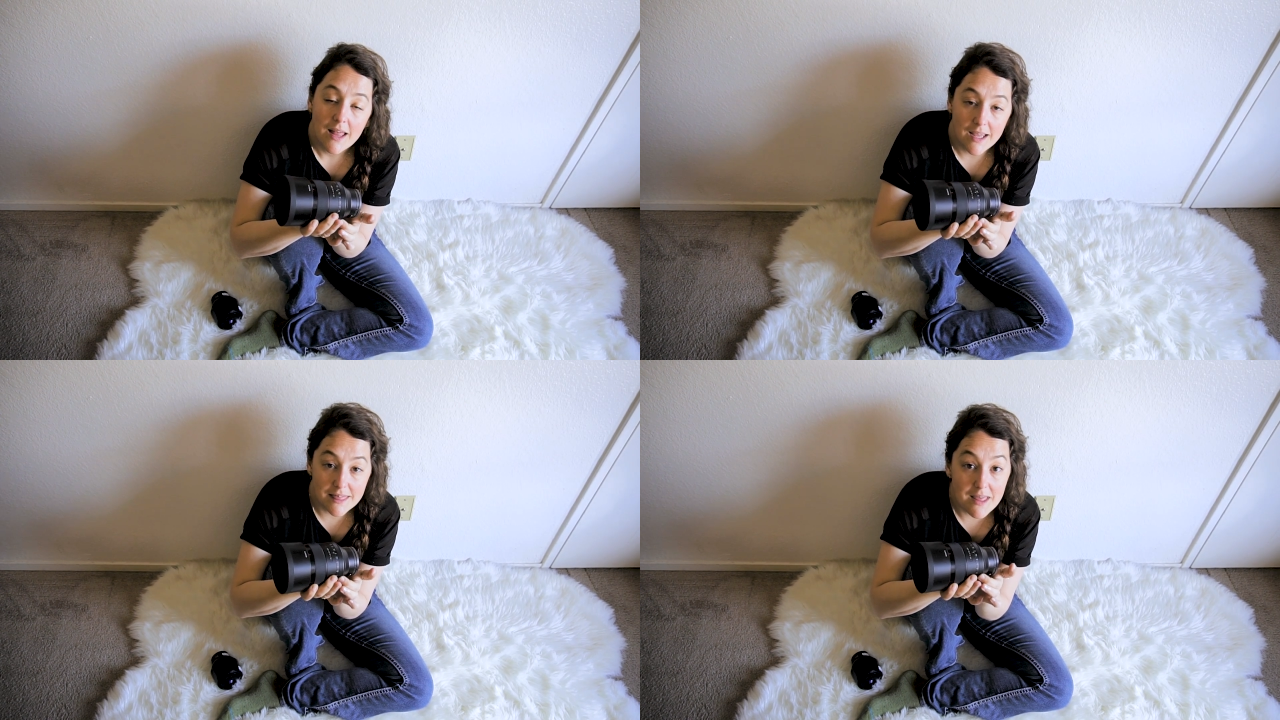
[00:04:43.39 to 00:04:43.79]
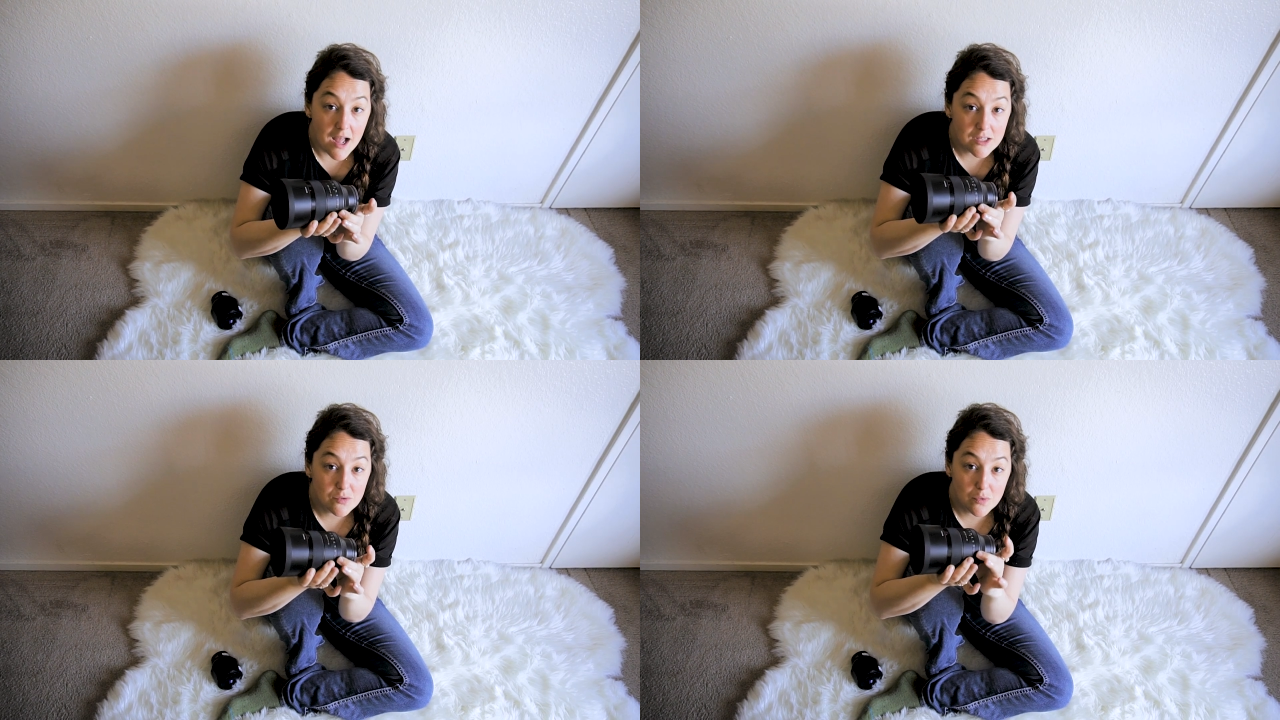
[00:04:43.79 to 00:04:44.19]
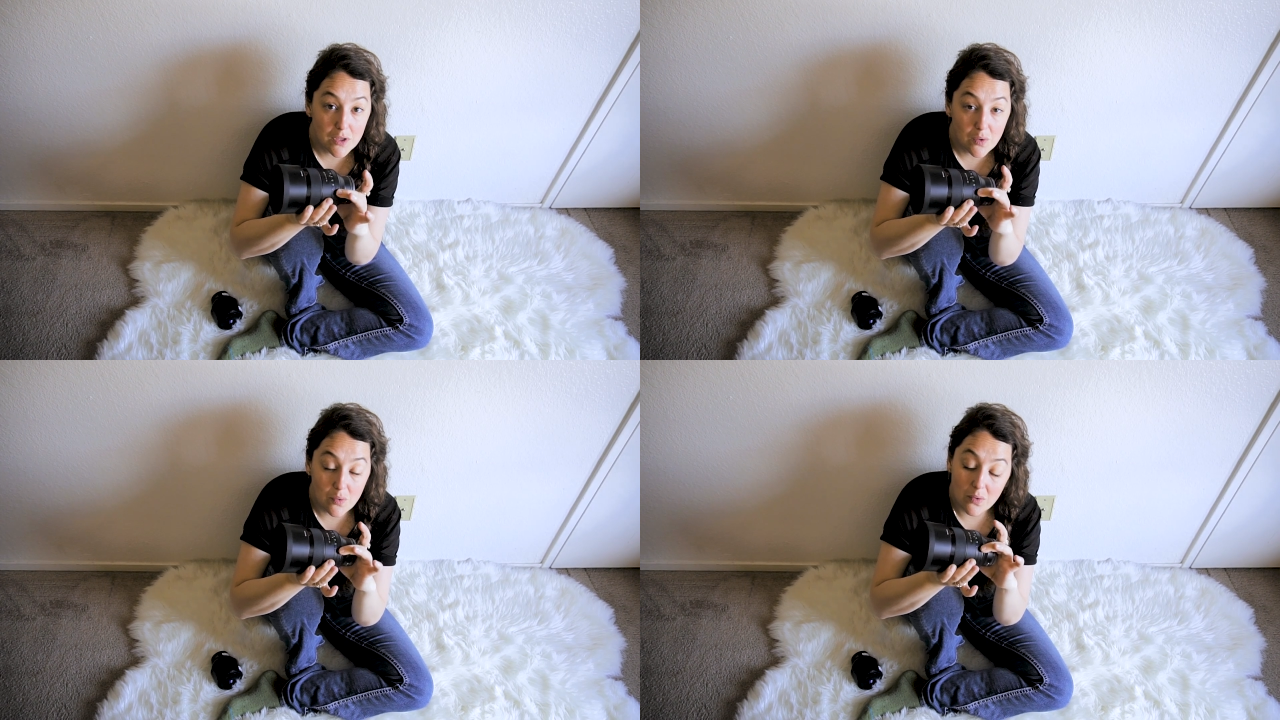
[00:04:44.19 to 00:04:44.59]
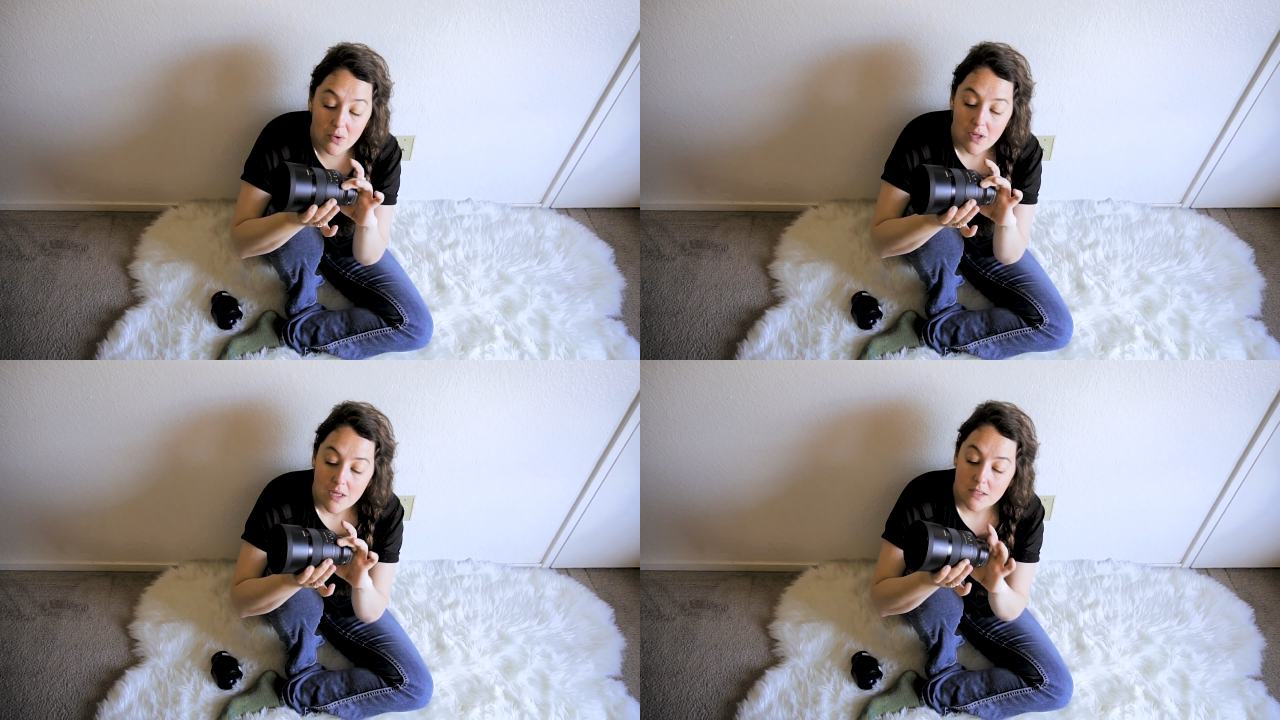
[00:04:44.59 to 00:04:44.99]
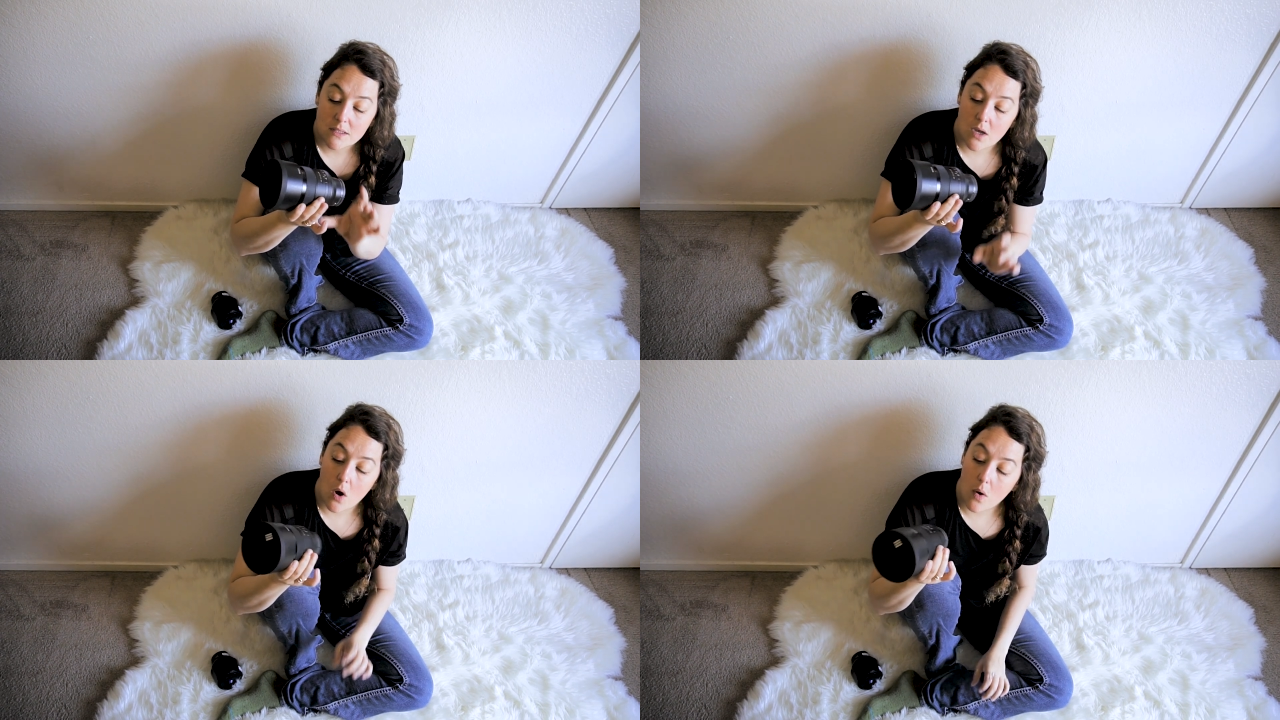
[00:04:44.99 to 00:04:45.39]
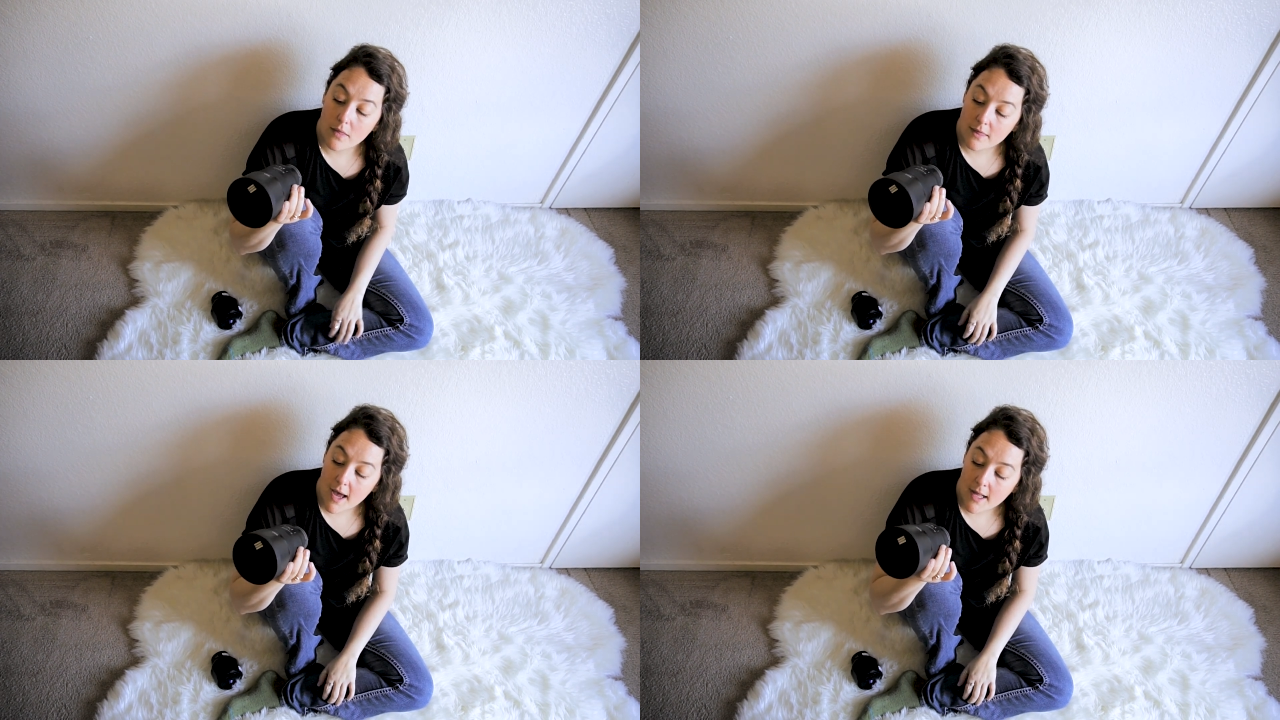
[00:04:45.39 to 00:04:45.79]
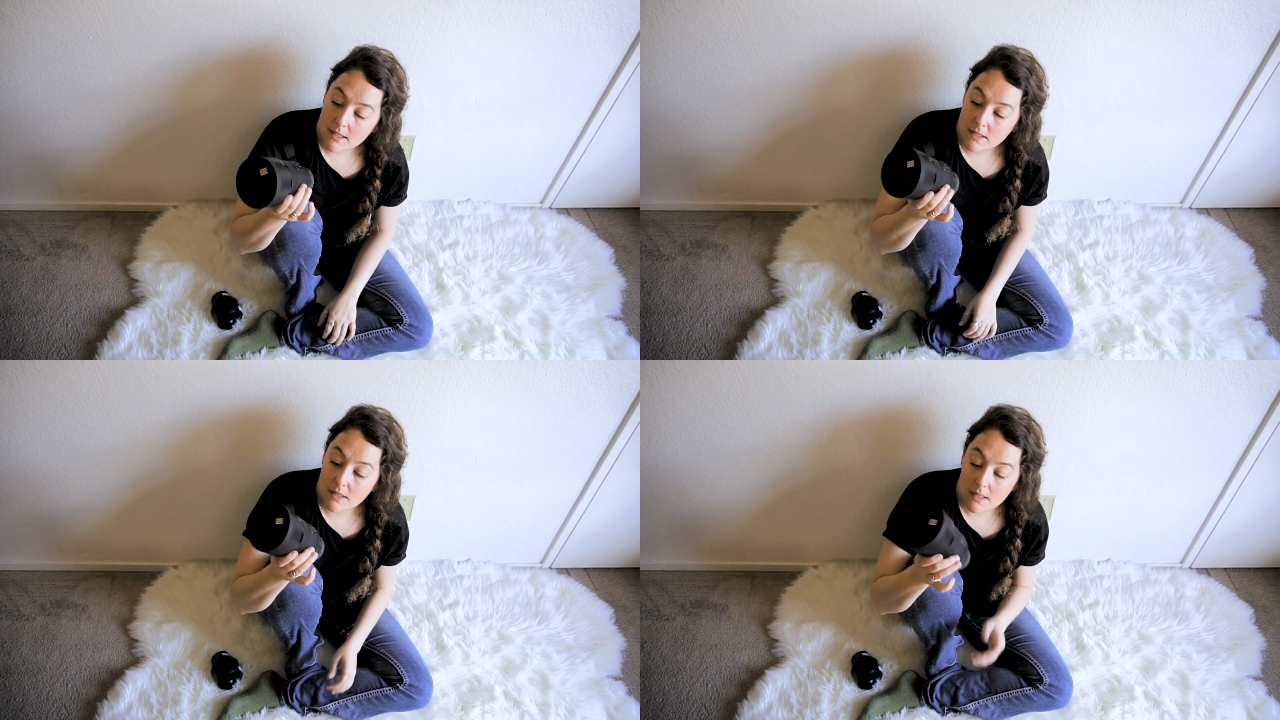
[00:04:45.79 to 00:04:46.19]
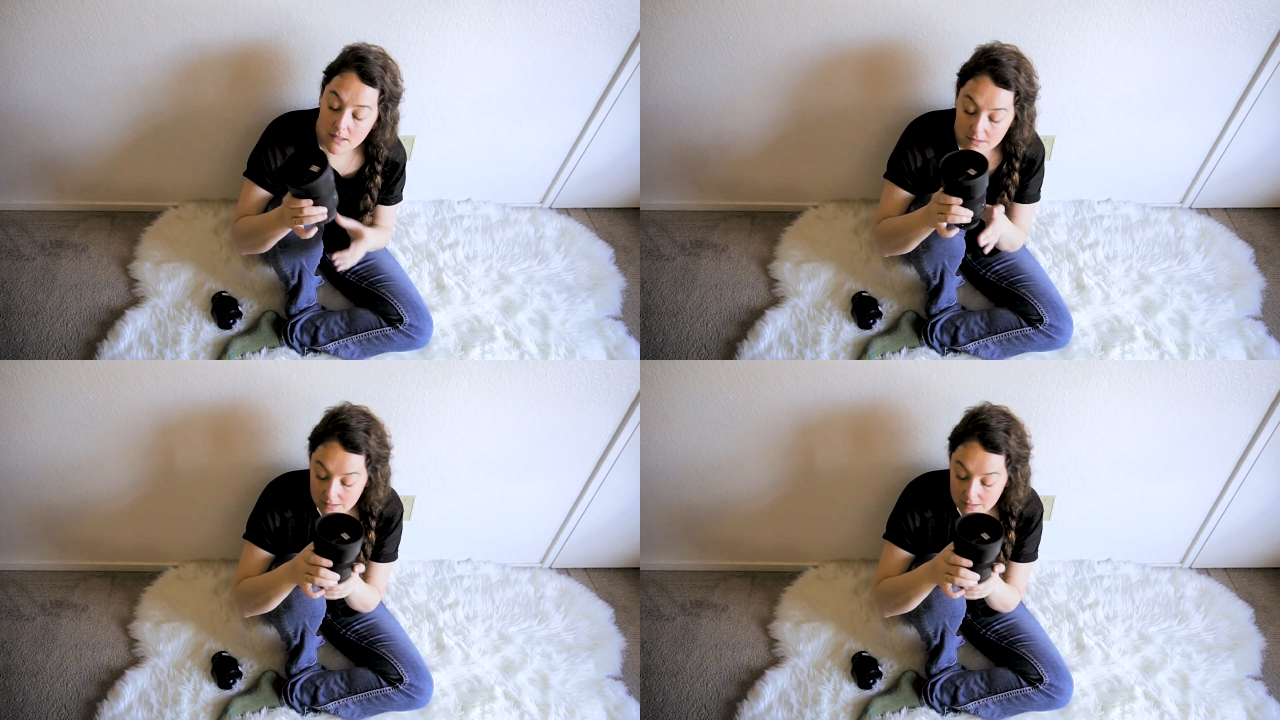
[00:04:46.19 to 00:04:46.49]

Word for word: like that's really cool so that's the